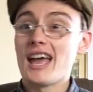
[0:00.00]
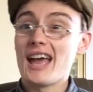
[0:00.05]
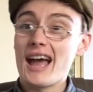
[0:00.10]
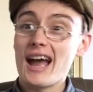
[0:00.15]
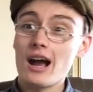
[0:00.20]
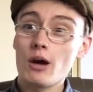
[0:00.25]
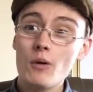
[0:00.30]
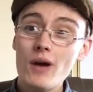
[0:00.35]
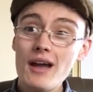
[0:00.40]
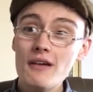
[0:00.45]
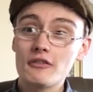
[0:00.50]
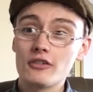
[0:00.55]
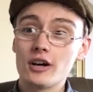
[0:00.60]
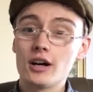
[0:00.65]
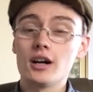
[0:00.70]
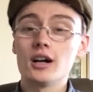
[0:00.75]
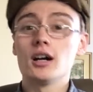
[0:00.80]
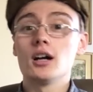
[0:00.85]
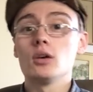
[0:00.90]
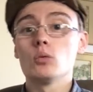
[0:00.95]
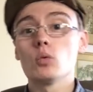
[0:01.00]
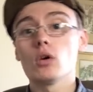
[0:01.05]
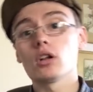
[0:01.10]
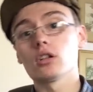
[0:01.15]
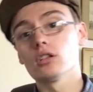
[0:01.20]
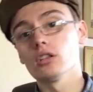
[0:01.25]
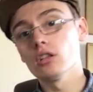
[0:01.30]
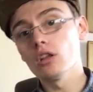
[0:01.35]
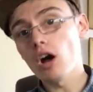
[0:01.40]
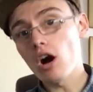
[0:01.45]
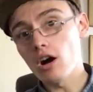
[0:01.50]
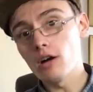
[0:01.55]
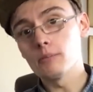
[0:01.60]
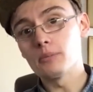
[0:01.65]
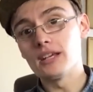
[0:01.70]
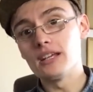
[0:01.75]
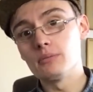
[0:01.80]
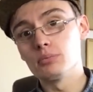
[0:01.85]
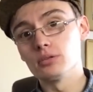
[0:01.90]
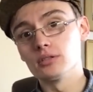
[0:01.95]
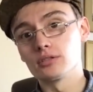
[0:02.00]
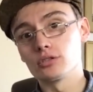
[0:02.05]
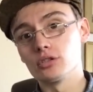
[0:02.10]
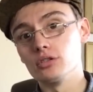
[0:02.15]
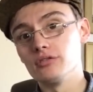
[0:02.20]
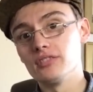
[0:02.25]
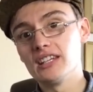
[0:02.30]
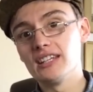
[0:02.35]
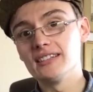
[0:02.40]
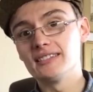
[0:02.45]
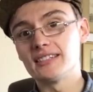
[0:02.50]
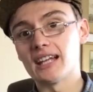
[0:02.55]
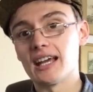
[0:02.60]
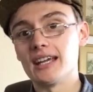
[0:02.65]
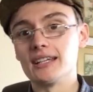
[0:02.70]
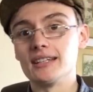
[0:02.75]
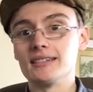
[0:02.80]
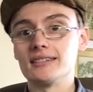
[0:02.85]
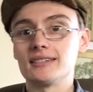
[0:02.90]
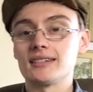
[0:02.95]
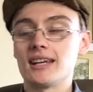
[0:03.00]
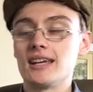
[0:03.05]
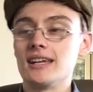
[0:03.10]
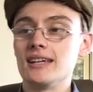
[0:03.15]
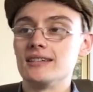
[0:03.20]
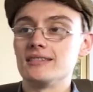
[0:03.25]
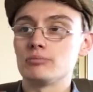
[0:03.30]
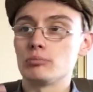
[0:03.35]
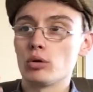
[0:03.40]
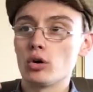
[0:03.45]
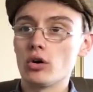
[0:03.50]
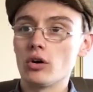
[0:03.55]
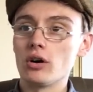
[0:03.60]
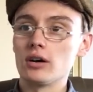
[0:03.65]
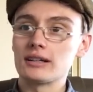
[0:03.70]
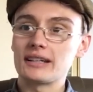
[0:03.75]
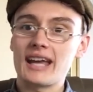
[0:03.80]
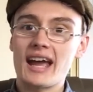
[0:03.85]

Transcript: However, what a lot of people do these days is put